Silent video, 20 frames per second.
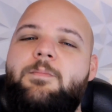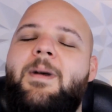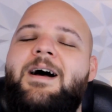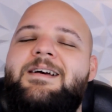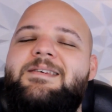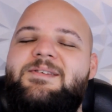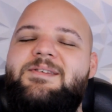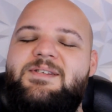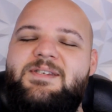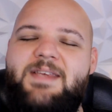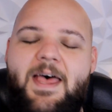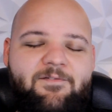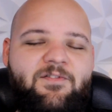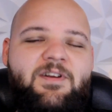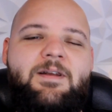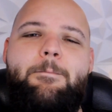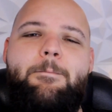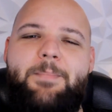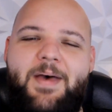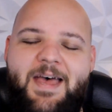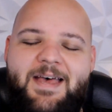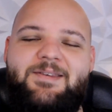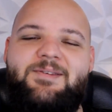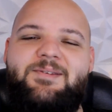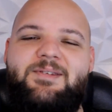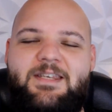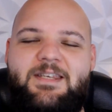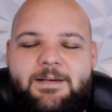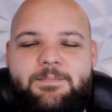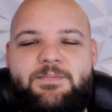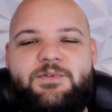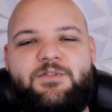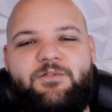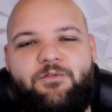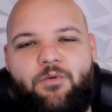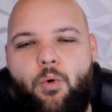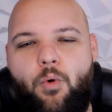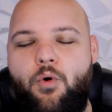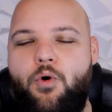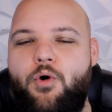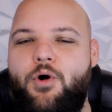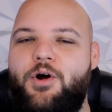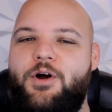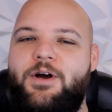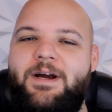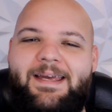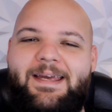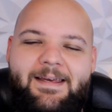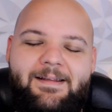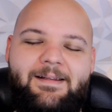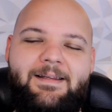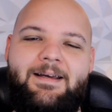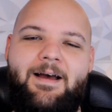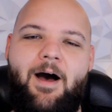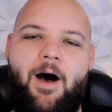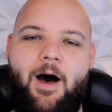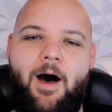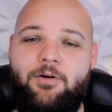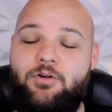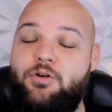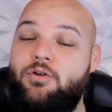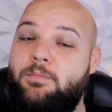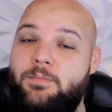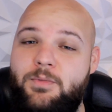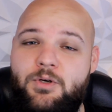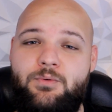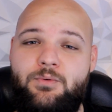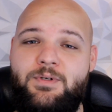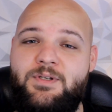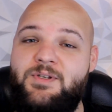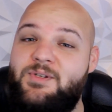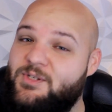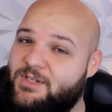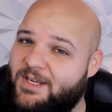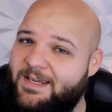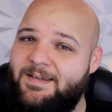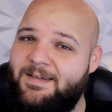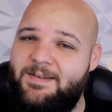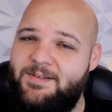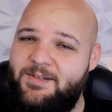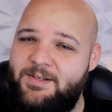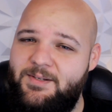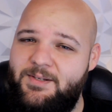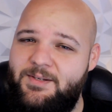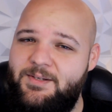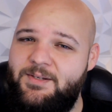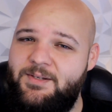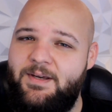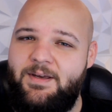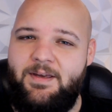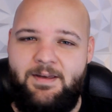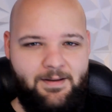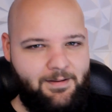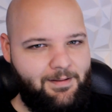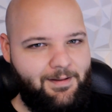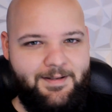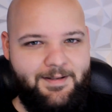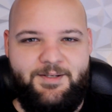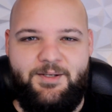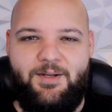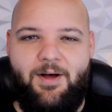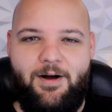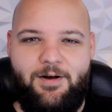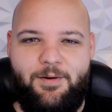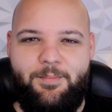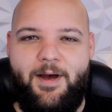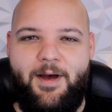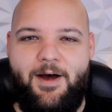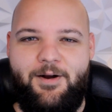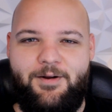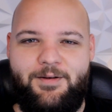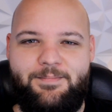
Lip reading: are my 7 best tips for healing autoimmune skin diseases? Let's talk about